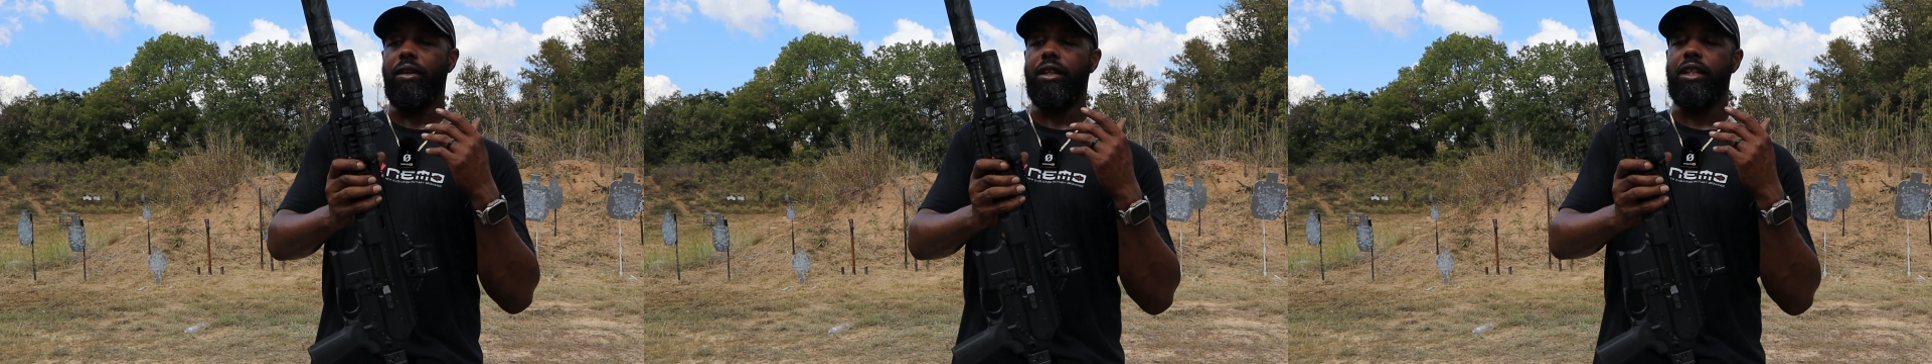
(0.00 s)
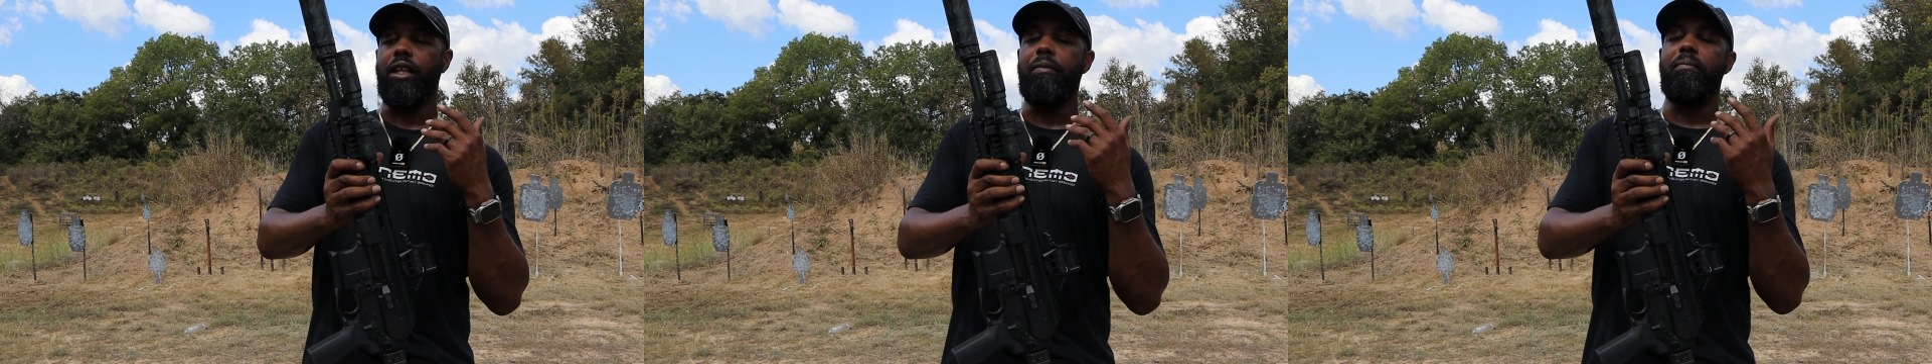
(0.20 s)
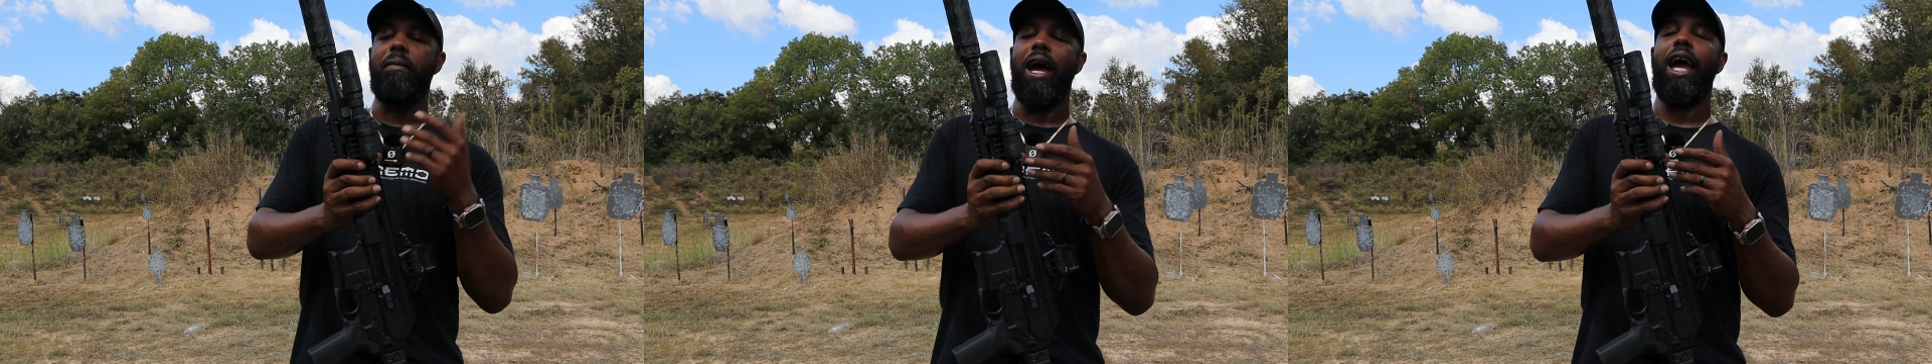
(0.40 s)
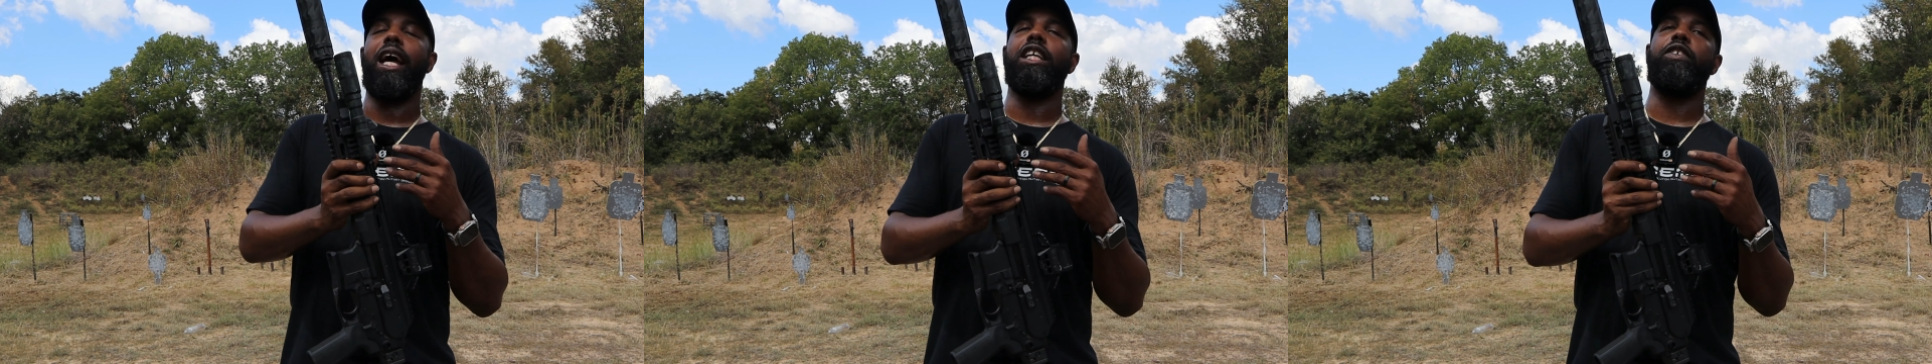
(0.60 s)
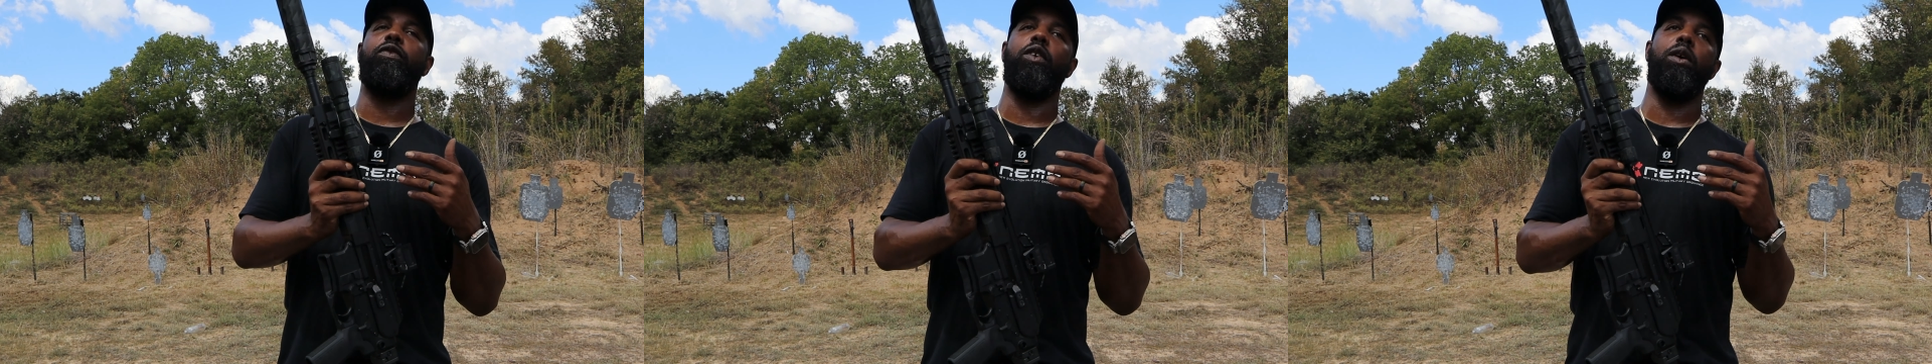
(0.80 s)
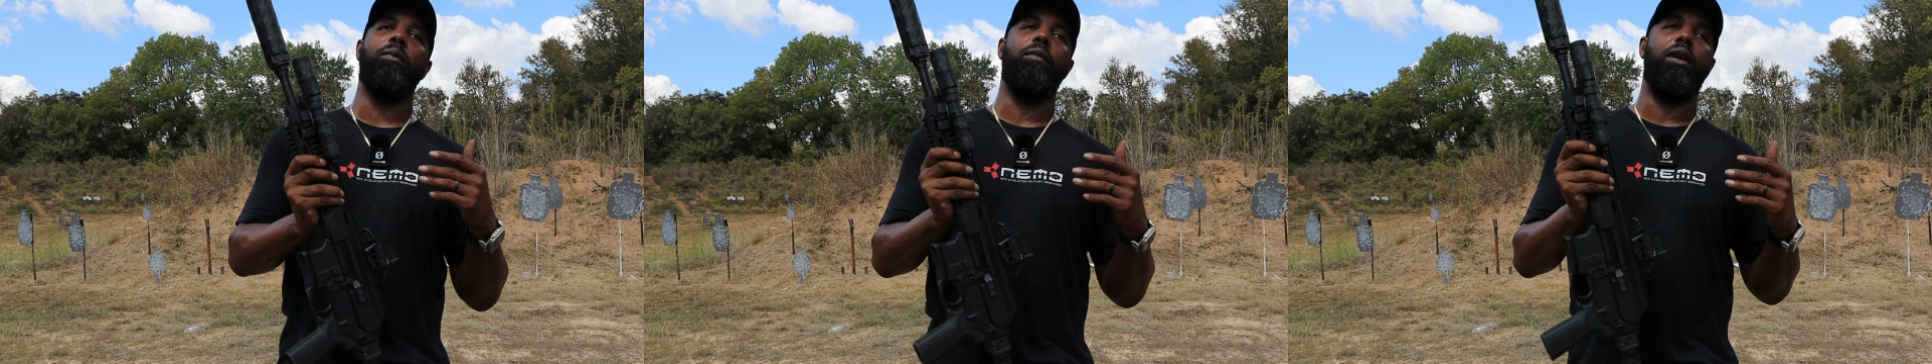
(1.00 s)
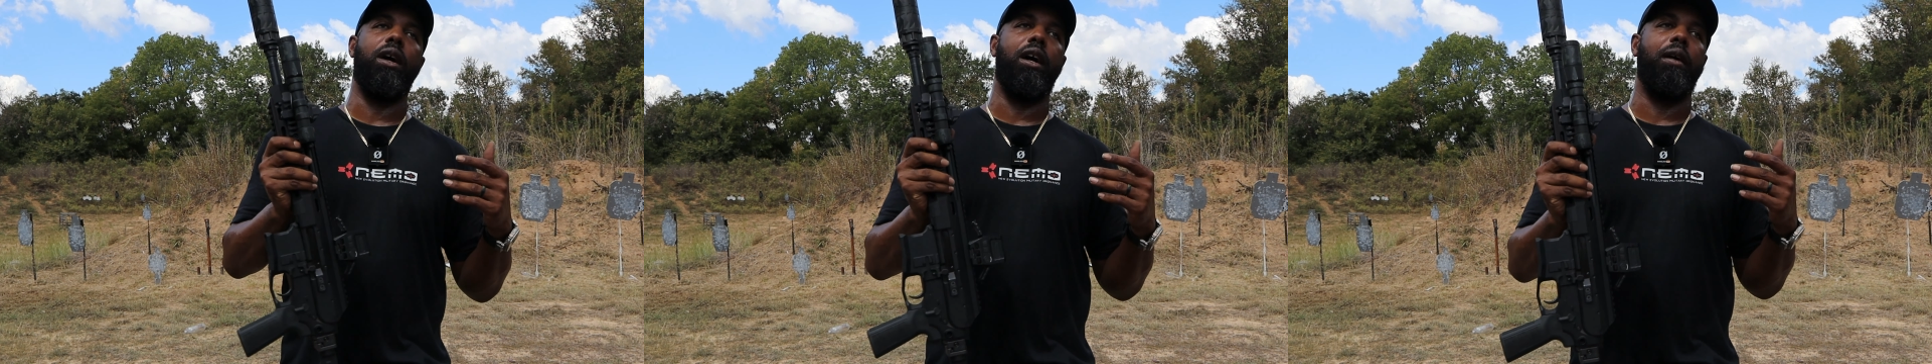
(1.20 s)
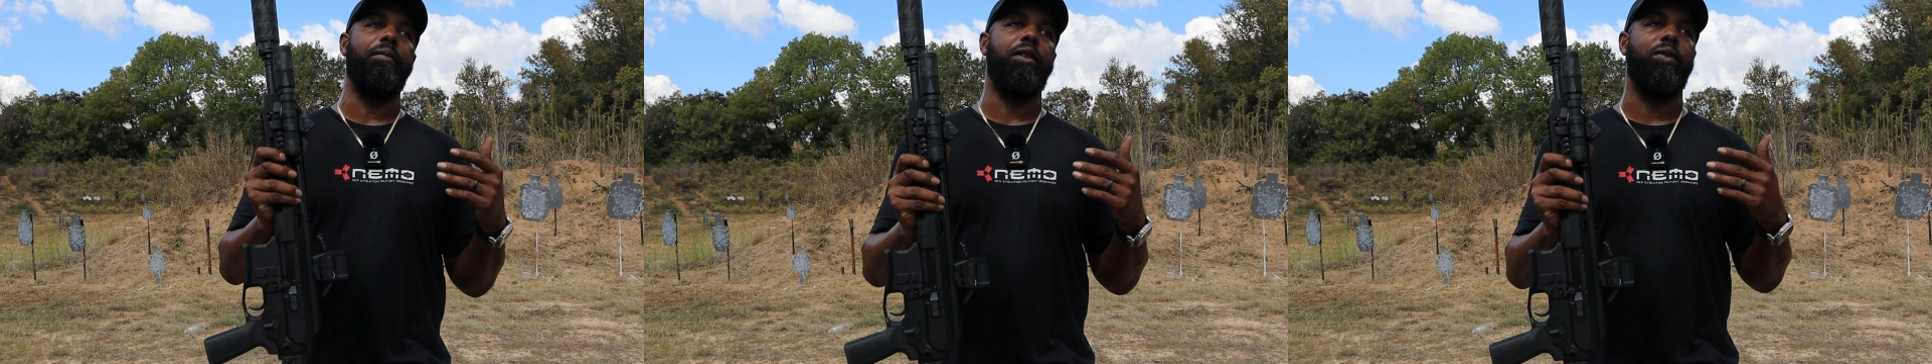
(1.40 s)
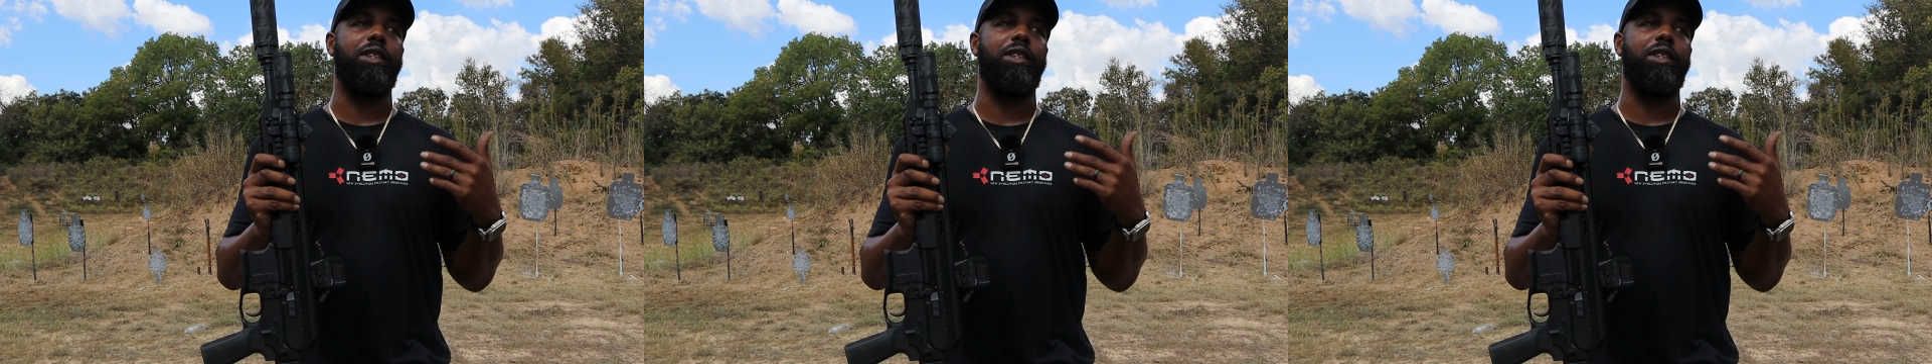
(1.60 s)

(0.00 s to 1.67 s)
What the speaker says: The mass from the